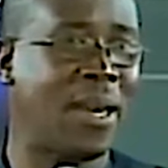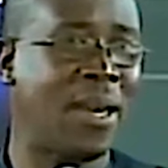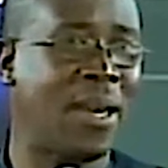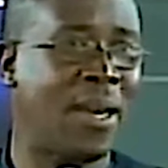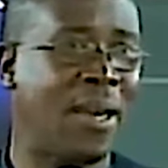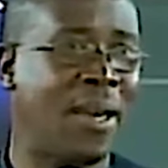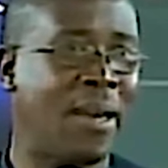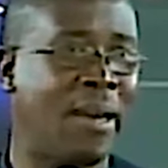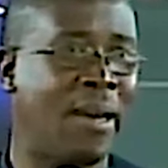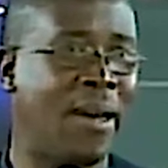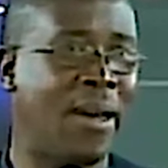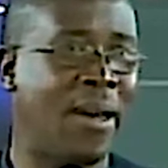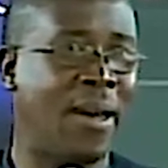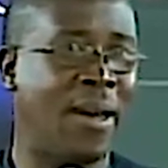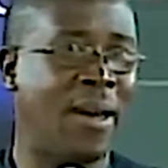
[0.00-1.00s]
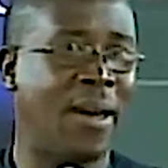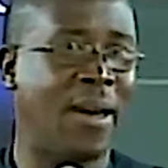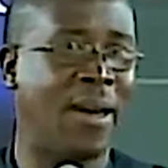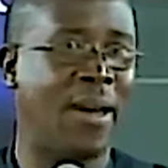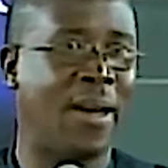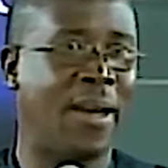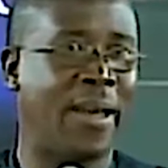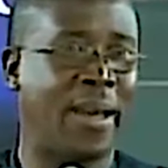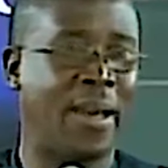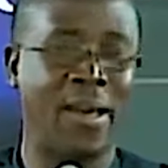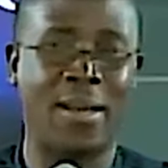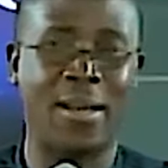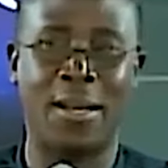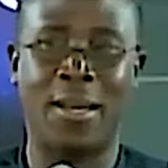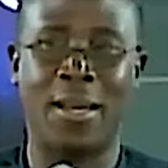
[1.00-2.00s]
I
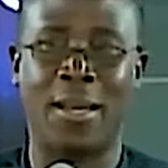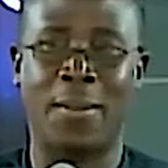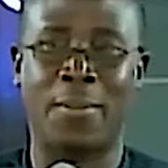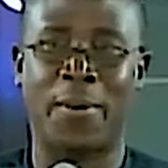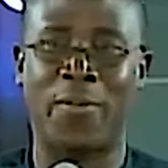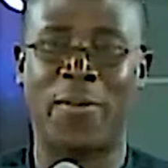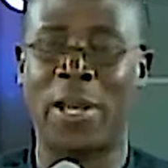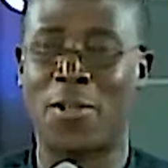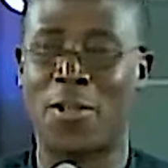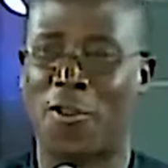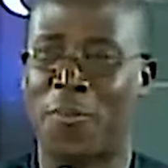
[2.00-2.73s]
had a privilege